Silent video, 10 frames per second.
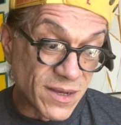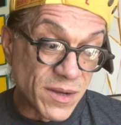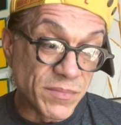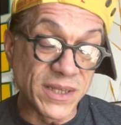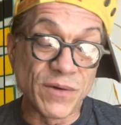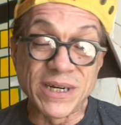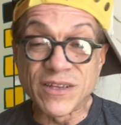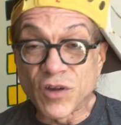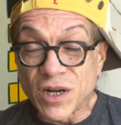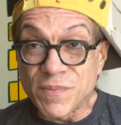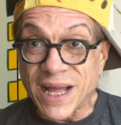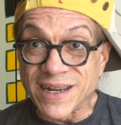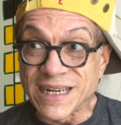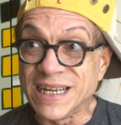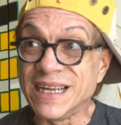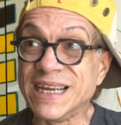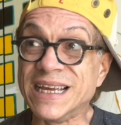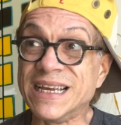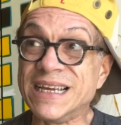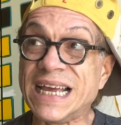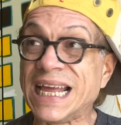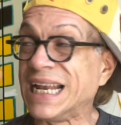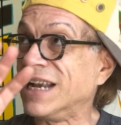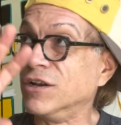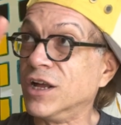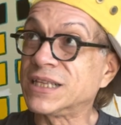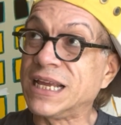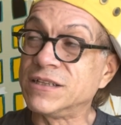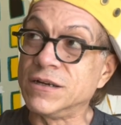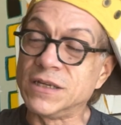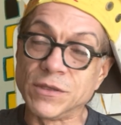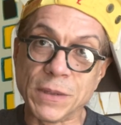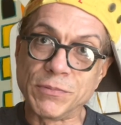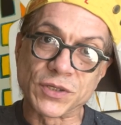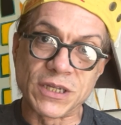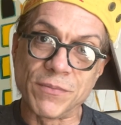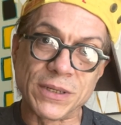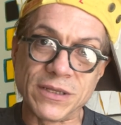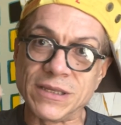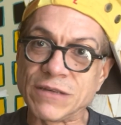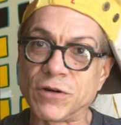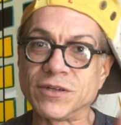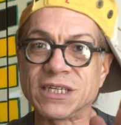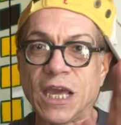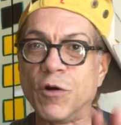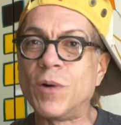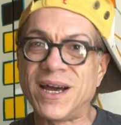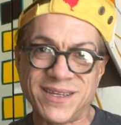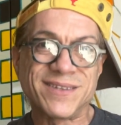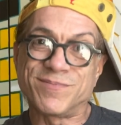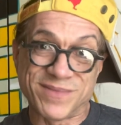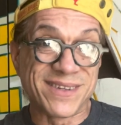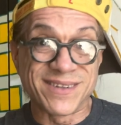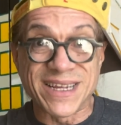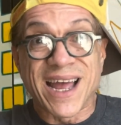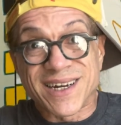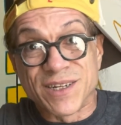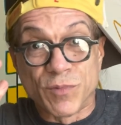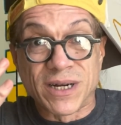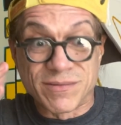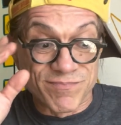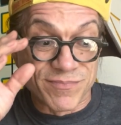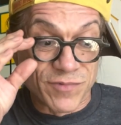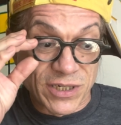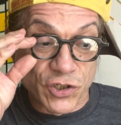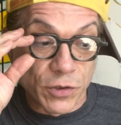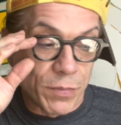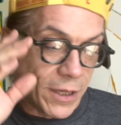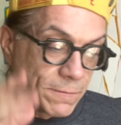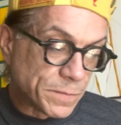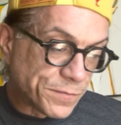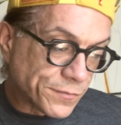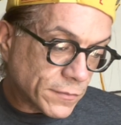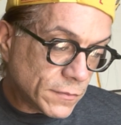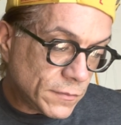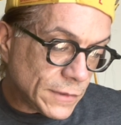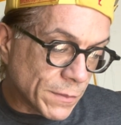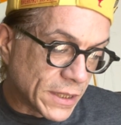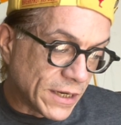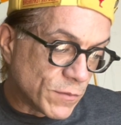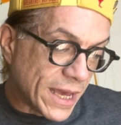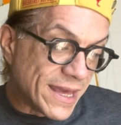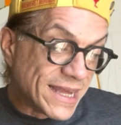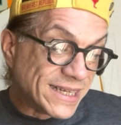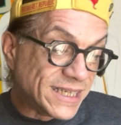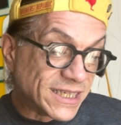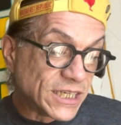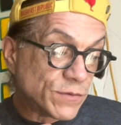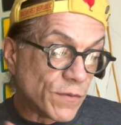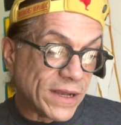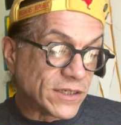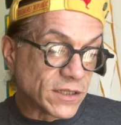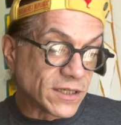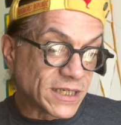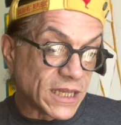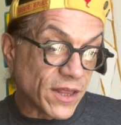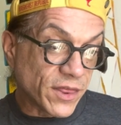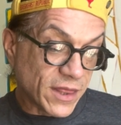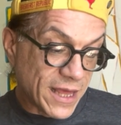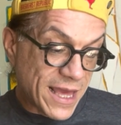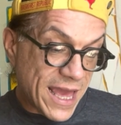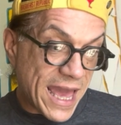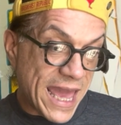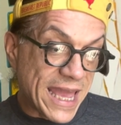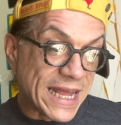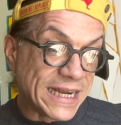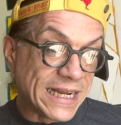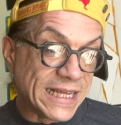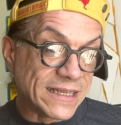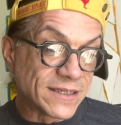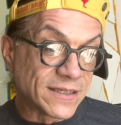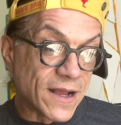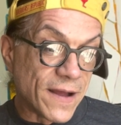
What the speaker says: But then when I thought about it, and I looked at the other people's stuff, and as far as scale-wise, is exactly what it should be. But anyway, this is Revenge of the Sith, and it's